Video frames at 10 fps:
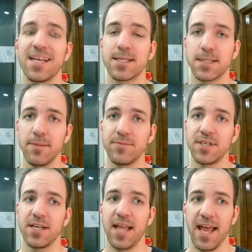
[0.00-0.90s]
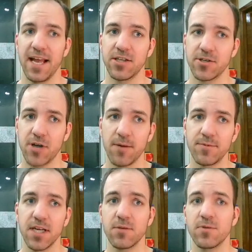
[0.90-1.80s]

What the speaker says: exception handler object,